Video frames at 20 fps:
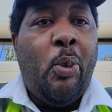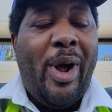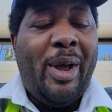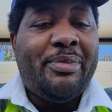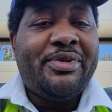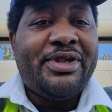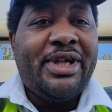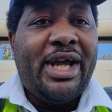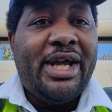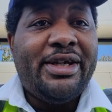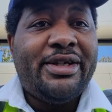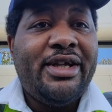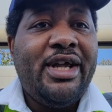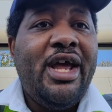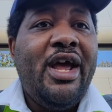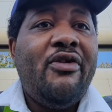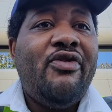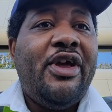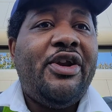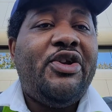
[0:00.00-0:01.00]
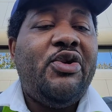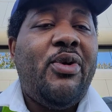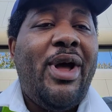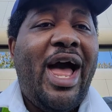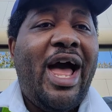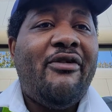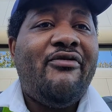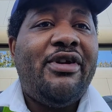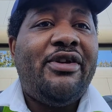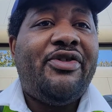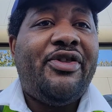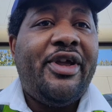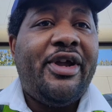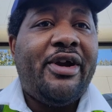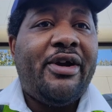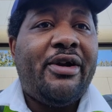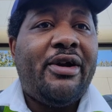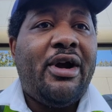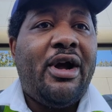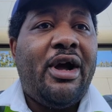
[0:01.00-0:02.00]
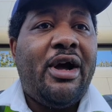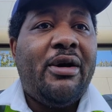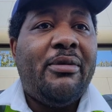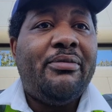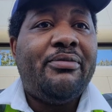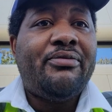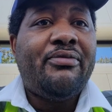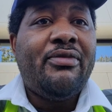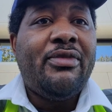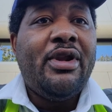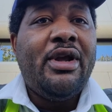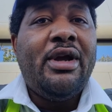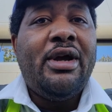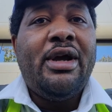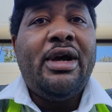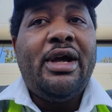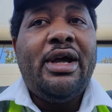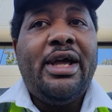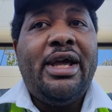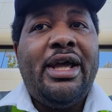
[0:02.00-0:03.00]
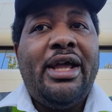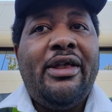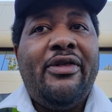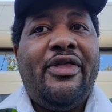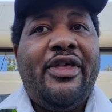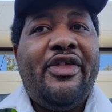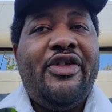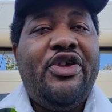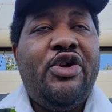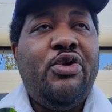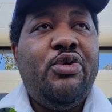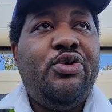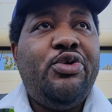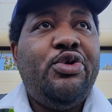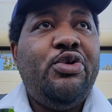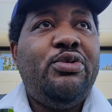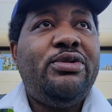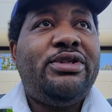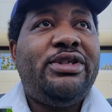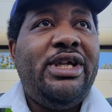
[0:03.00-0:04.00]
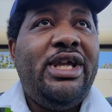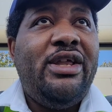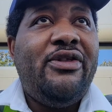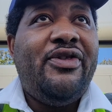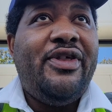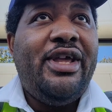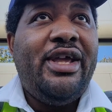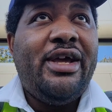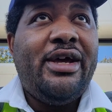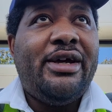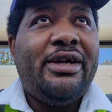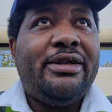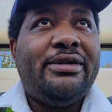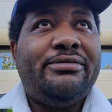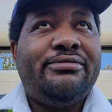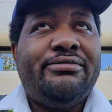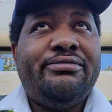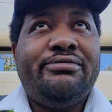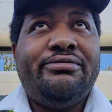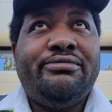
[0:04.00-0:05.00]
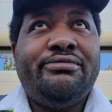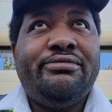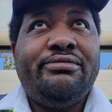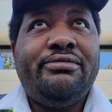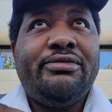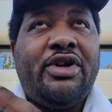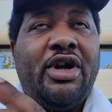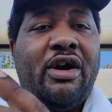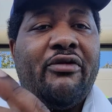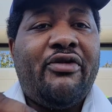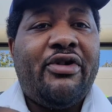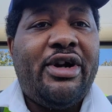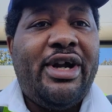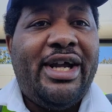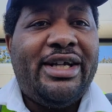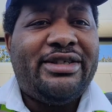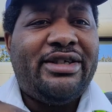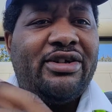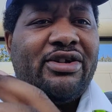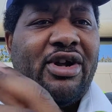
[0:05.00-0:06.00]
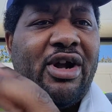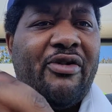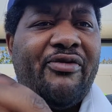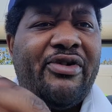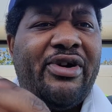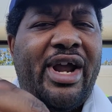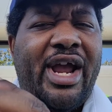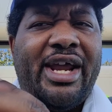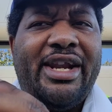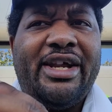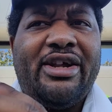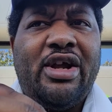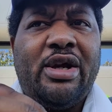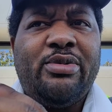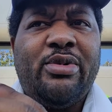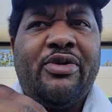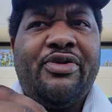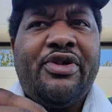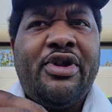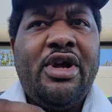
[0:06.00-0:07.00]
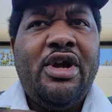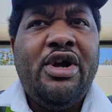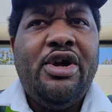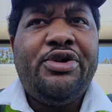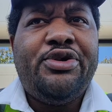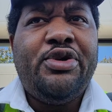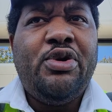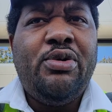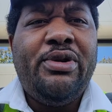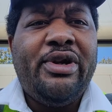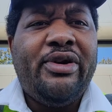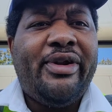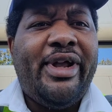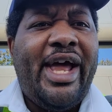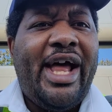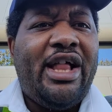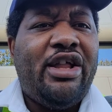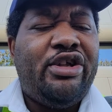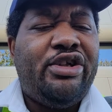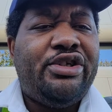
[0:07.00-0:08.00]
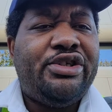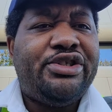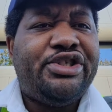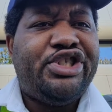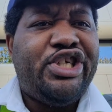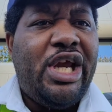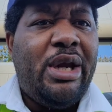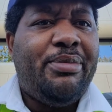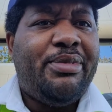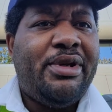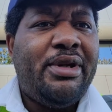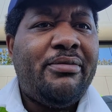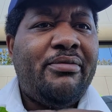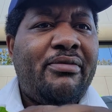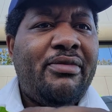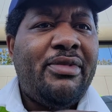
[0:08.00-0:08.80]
website, they do have it there. You do see the cover. It's a cover, and it comes with two little L-shaped